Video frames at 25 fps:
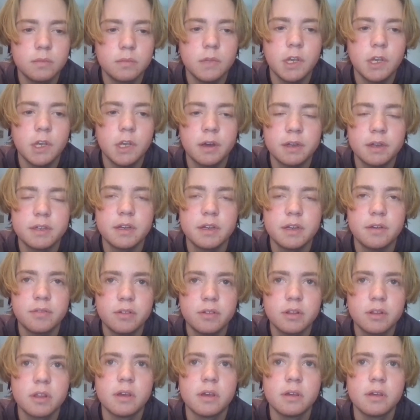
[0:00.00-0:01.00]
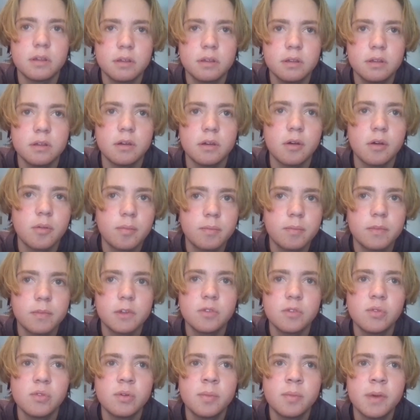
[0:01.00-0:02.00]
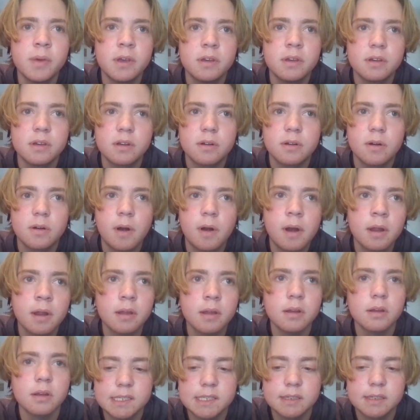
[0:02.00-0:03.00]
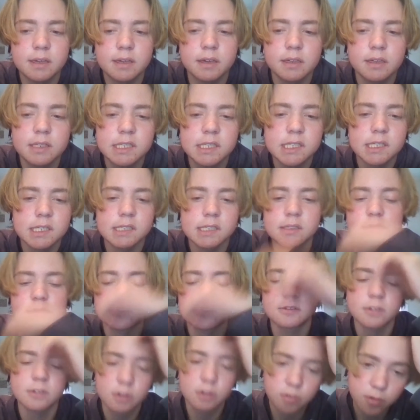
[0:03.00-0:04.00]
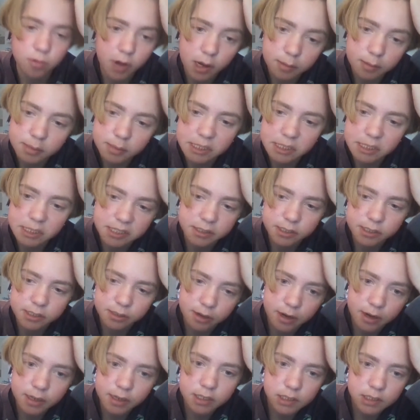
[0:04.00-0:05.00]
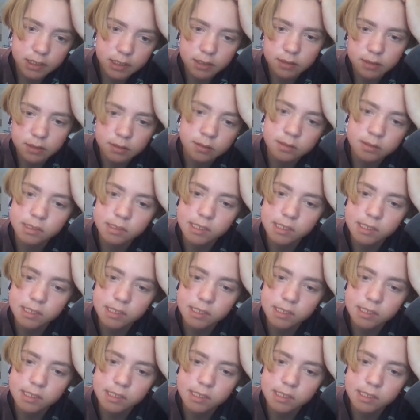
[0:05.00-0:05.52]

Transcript: Yeah, definitely. Yeah, it would be great. Yeah, it's just a crap situation.